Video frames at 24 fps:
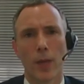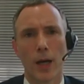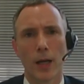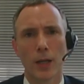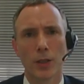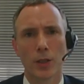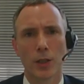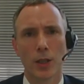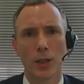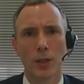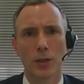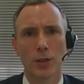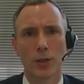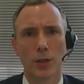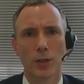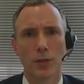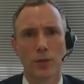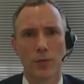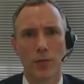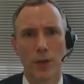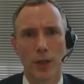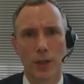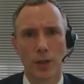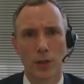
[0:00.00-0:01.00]
my sense is
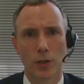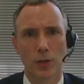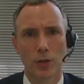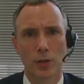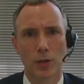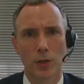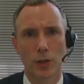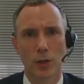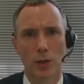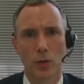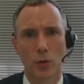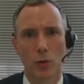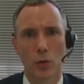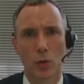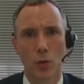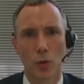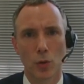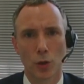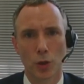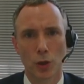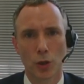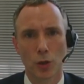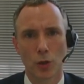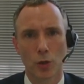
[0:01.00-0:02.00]
investors are still
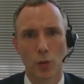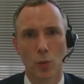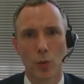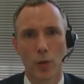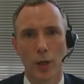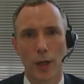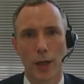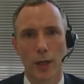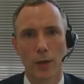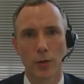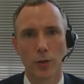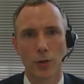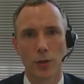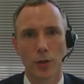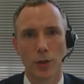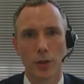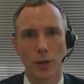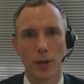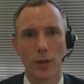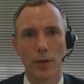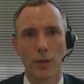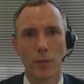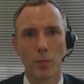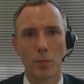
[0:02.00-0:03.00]
cautious. What else is
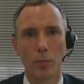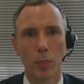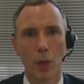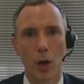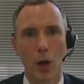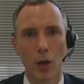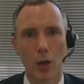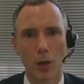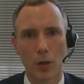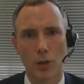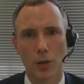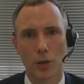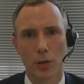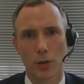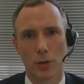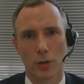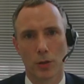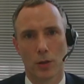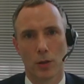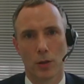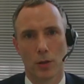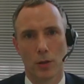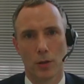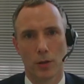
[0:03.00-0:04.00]
in the box
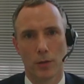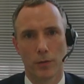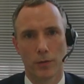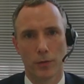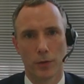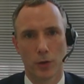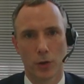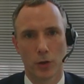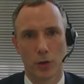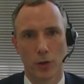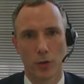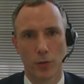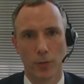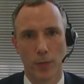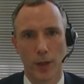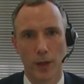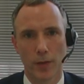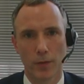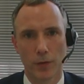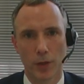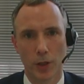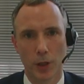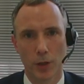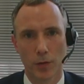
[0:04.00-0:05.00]
of
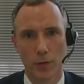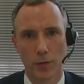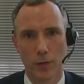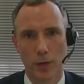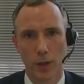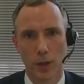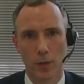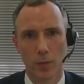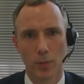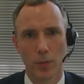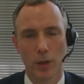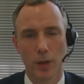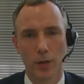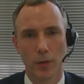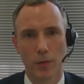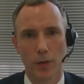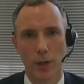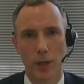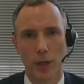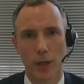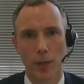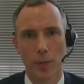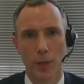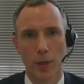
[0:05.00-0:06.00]
SoftBank Vision Fund? But if
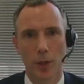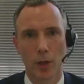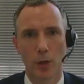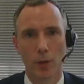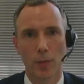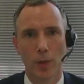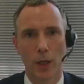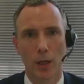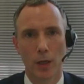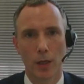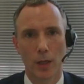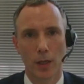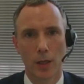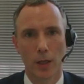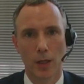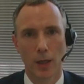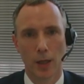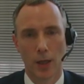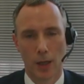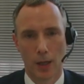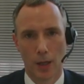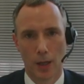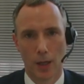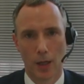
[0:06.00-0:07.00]
the IPO market
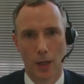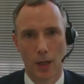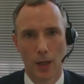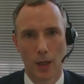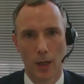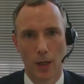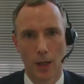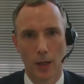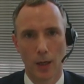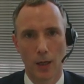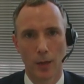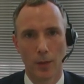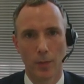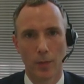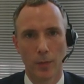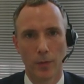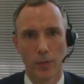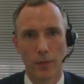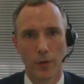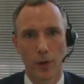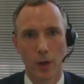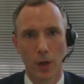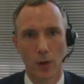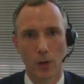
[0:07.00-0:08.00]
um,
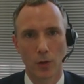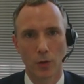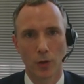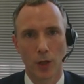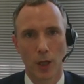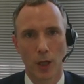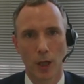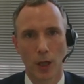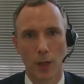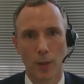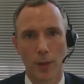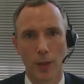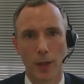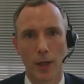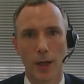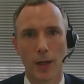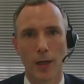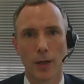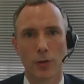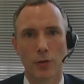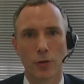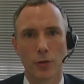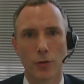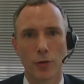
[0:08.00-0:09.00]
follows ARM and
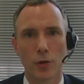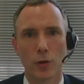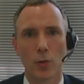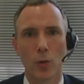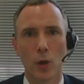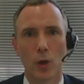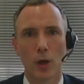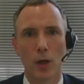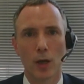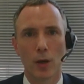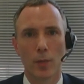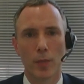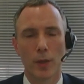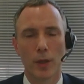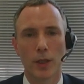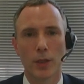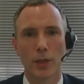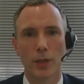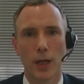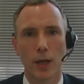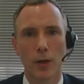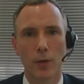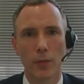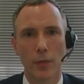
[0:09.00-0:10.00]
allows a few more
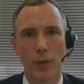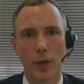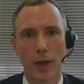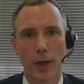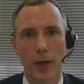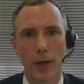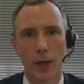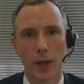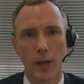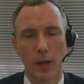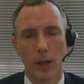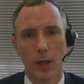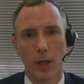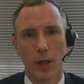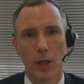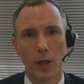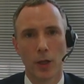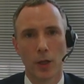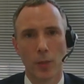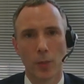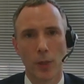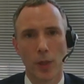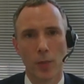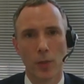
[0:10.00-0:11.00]
companies out there, you
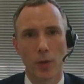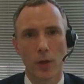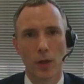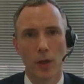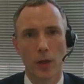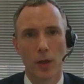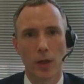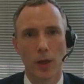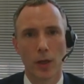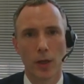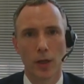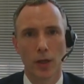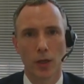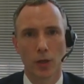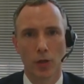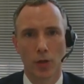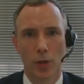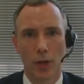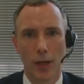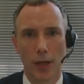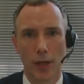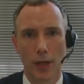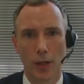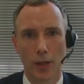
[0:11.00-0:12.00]
know, people are going to get
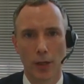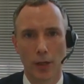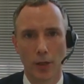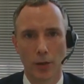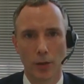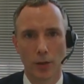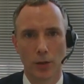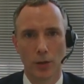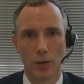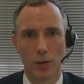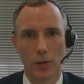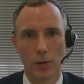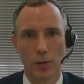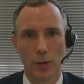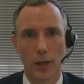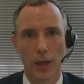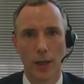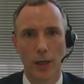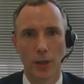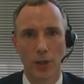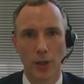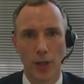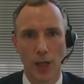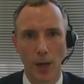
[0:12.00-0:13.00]
dragged into
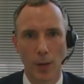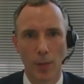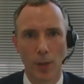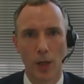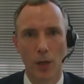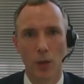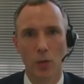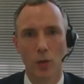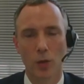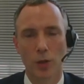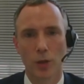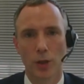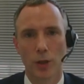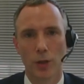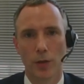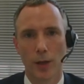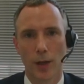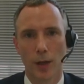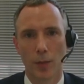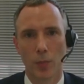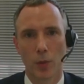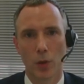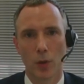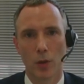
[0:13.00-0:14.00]
examining what's in
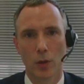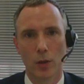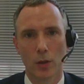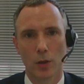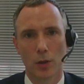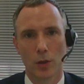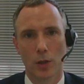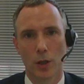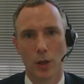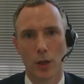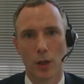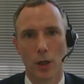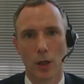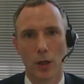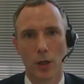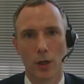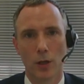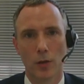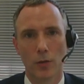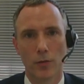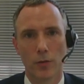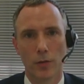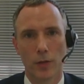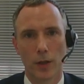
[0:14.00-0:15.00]
that box, and, and
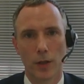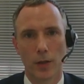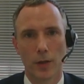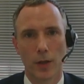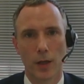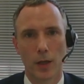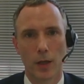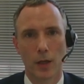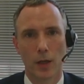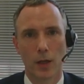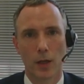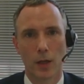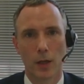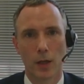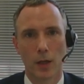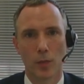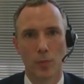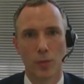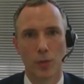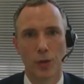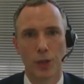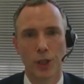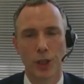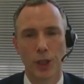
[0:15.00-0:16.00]
hopefully they're going to
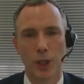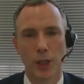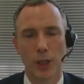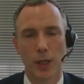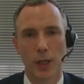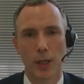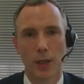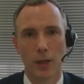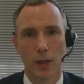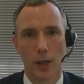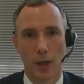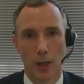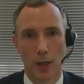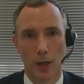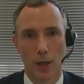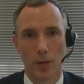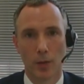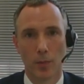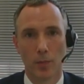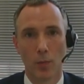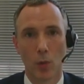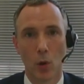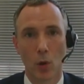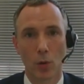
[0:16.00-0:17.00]
appreciate
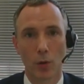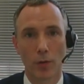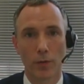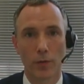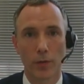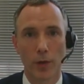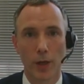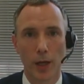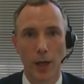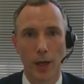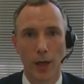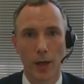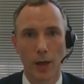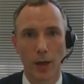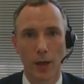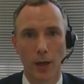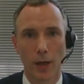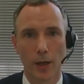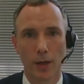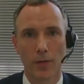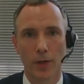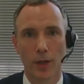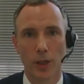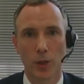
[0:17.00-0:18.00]
more of the
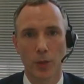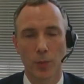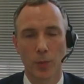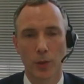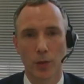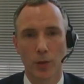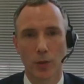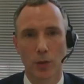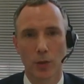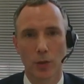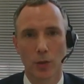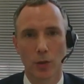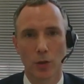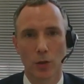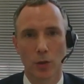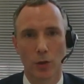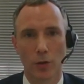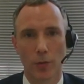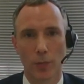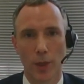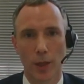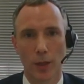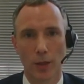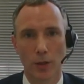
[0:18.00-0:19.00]
AI investments that
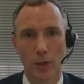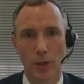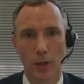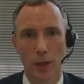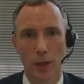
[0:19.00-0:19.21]
SoftBank's